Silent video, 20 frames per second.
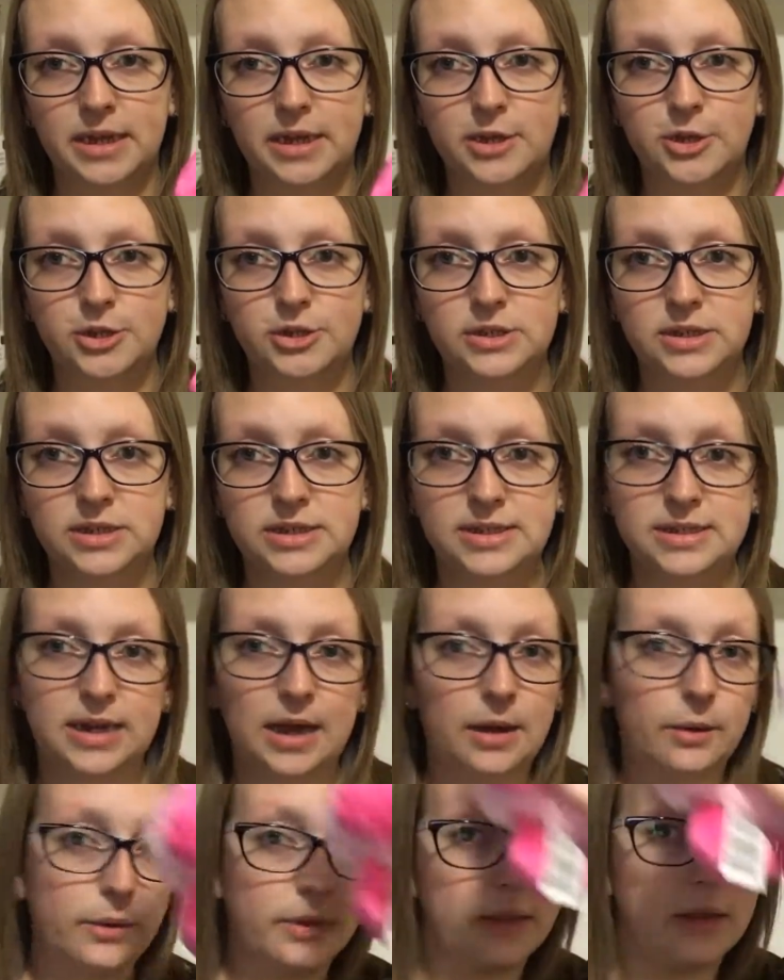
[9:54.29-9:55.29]
I usually
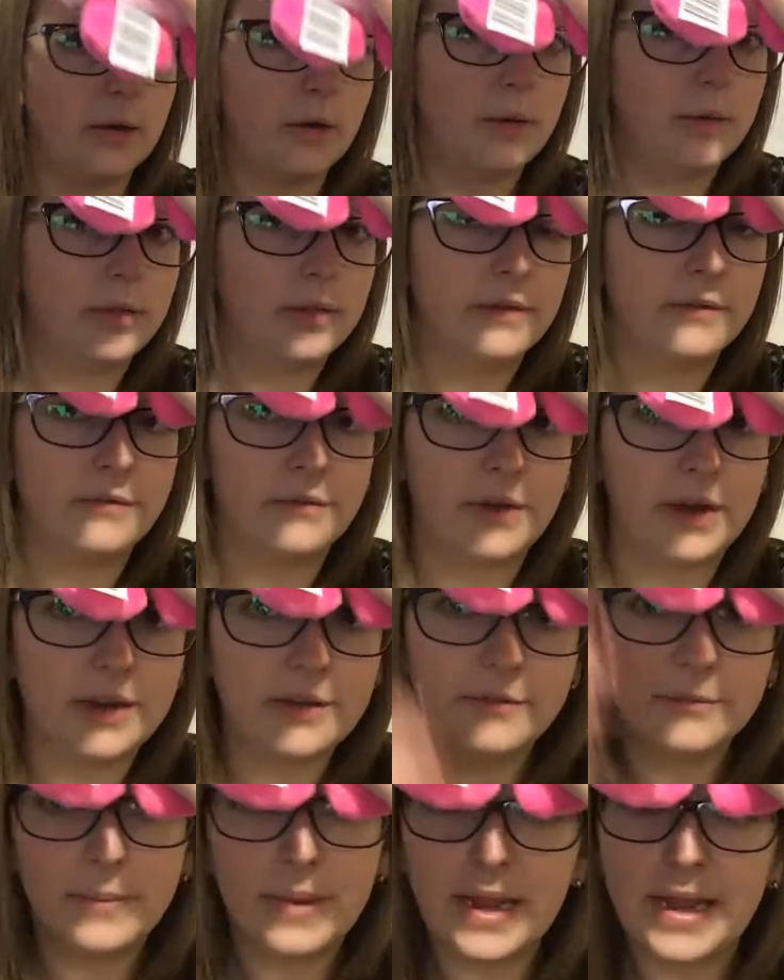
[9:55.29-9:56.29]
start with it on the
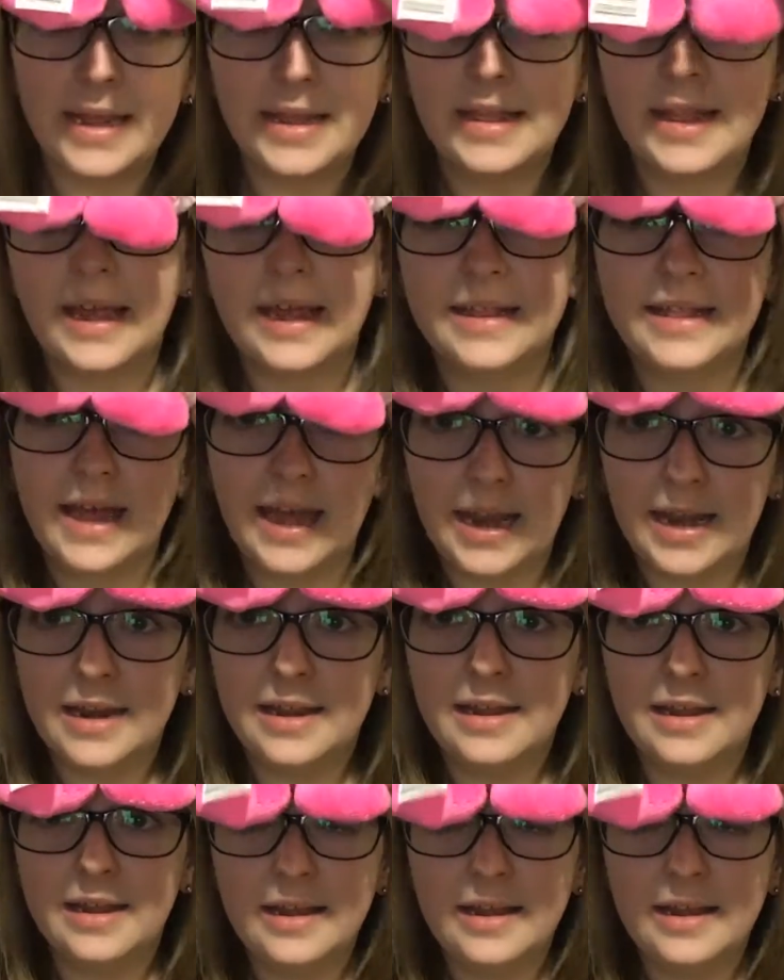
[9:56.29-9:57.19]
front of my head like that